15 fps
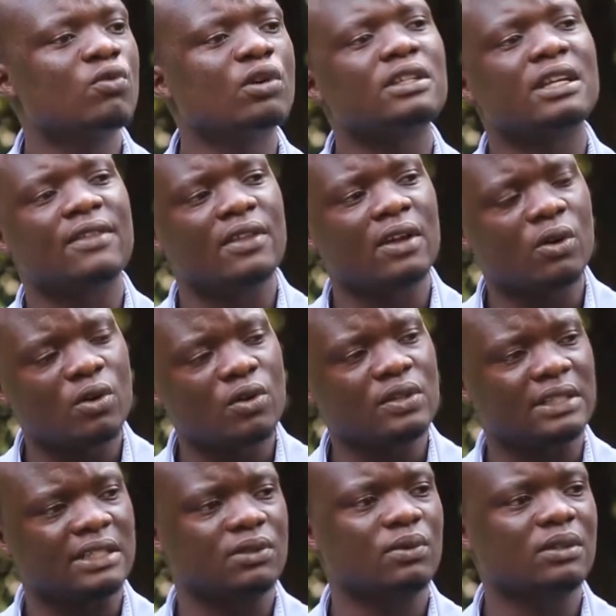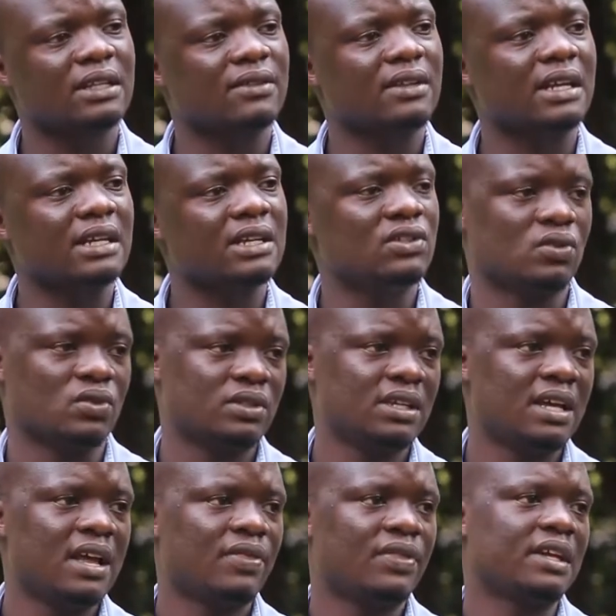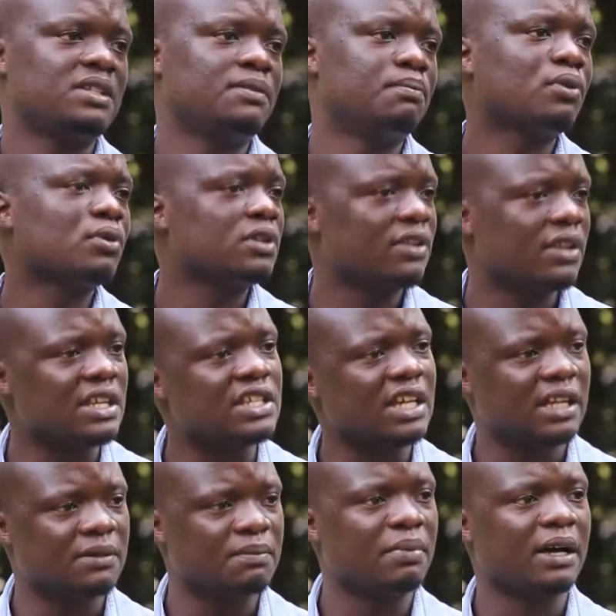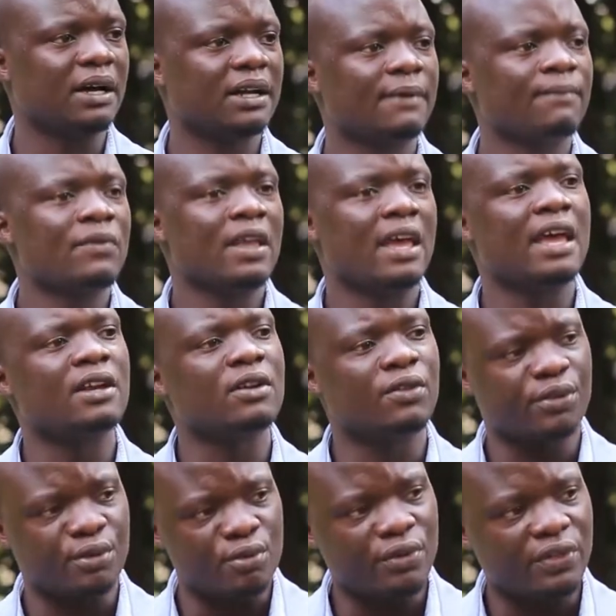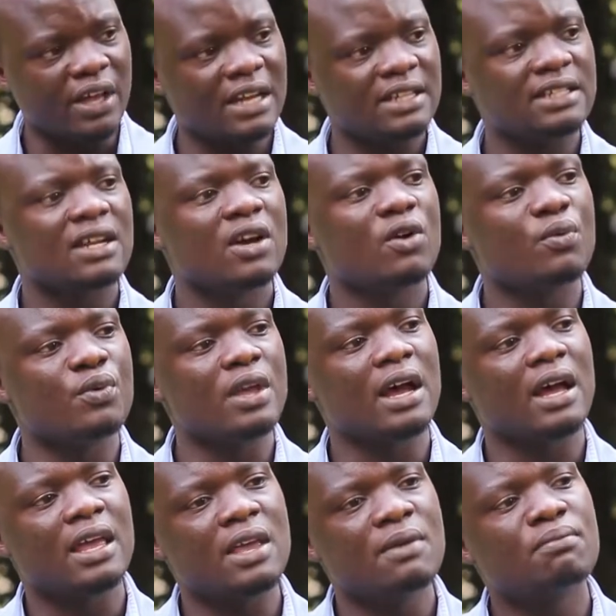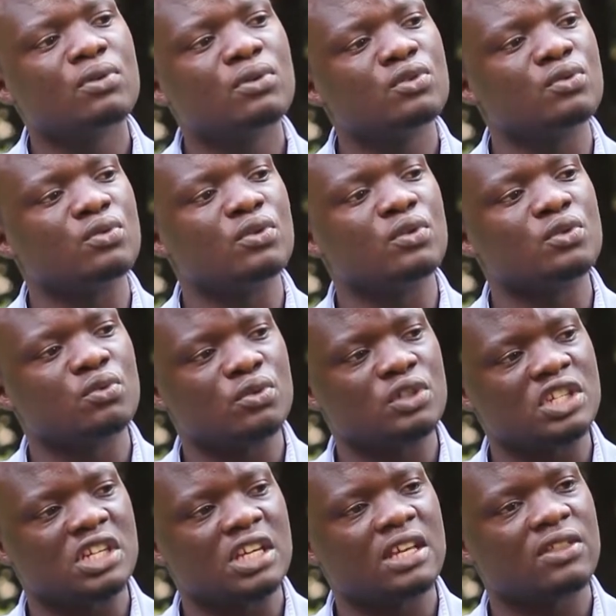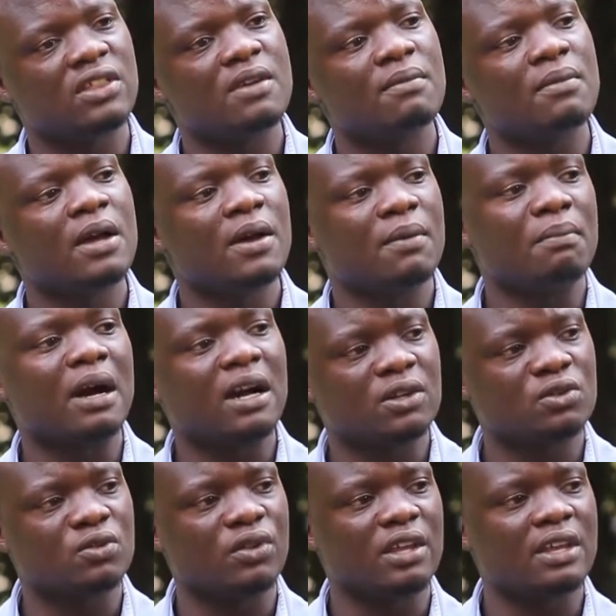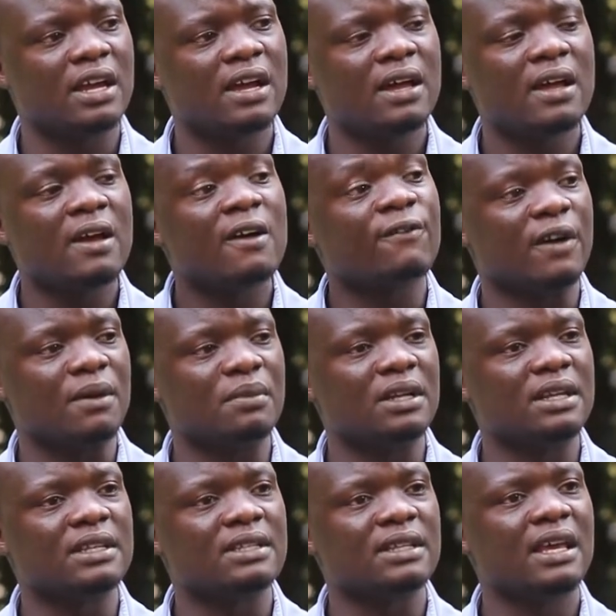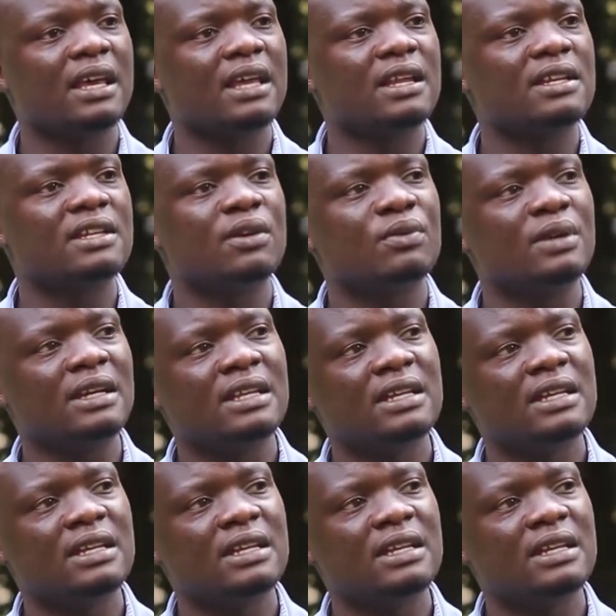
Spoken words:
what are the causes, what are the reasons that brought the child back. Mm. And through that, we are able to track them back to their families. Mm. And we